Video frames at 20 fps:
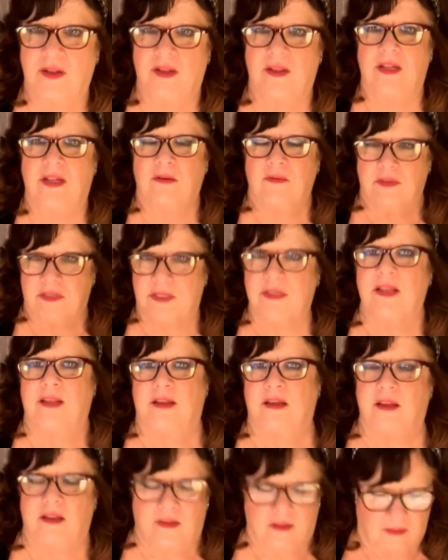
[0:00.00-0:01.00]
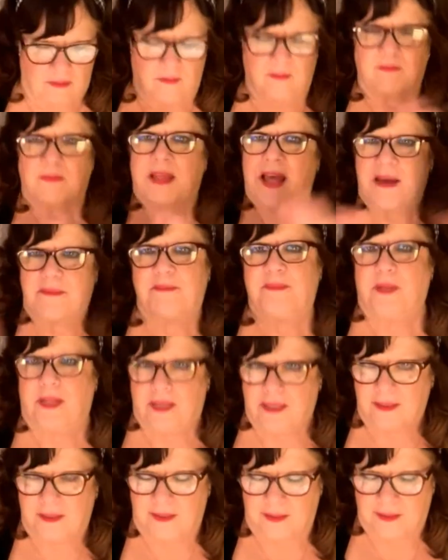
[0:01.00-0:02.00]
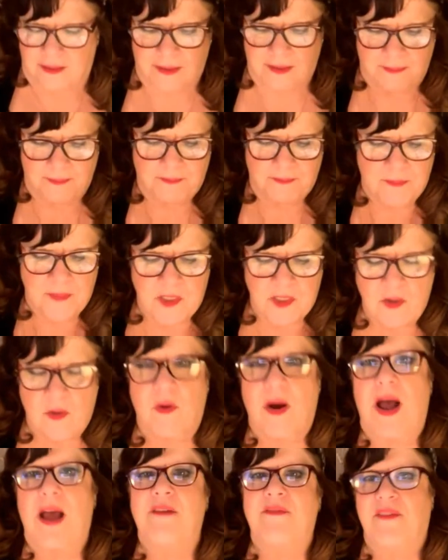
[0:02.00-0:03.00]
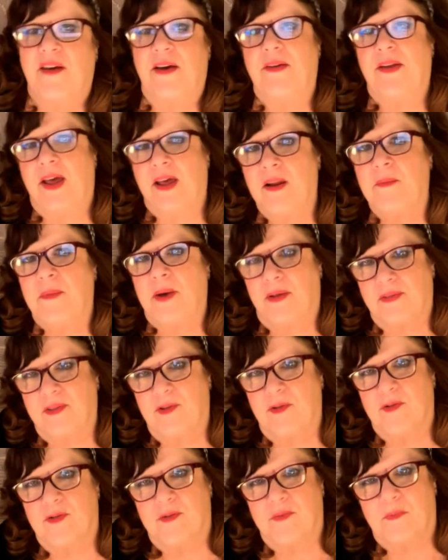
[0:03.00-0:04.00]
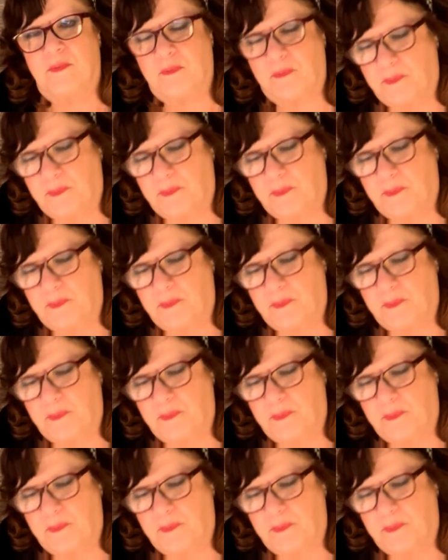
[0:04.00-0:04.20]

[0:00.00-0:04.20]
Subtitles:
It was that blatant. So I found out about those,